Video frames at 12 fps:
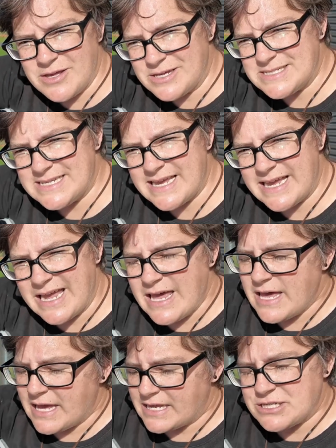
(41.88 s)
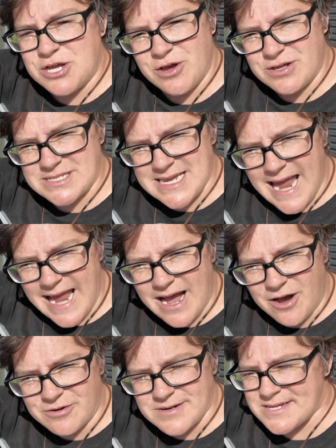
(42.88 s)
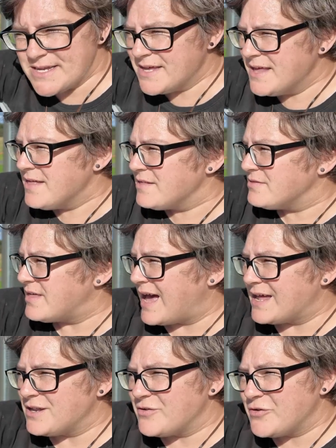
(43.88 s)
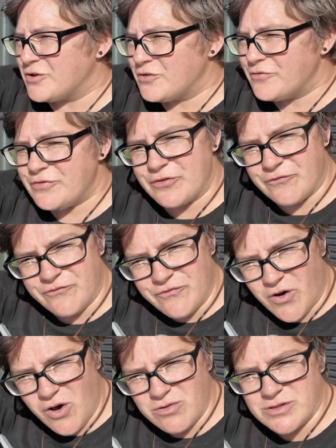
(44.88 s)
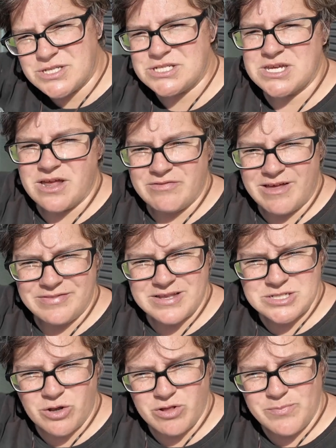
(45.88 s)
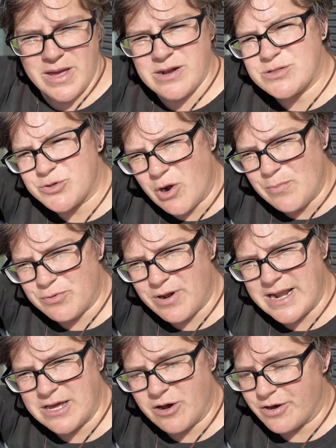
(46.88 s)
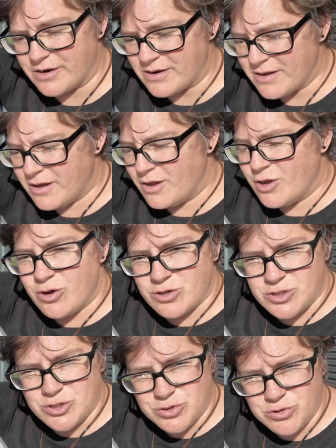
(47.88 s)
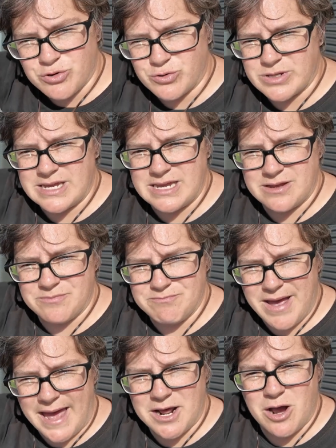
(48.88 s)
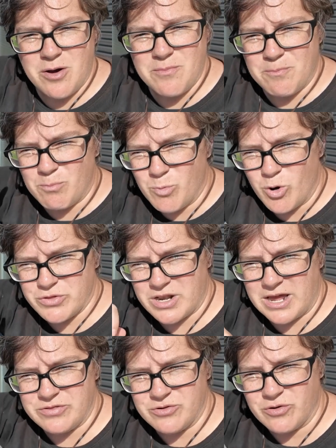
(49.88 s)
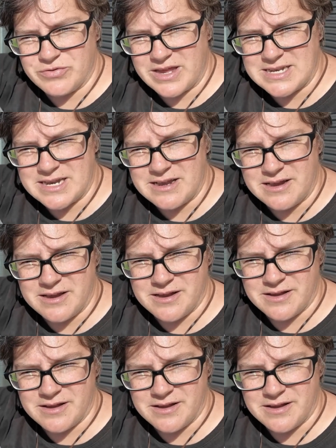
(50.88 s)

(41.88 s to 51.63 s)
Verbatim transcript: You see, it turns out that the volts that the solar panels are operating on truly matter more than I thought they did.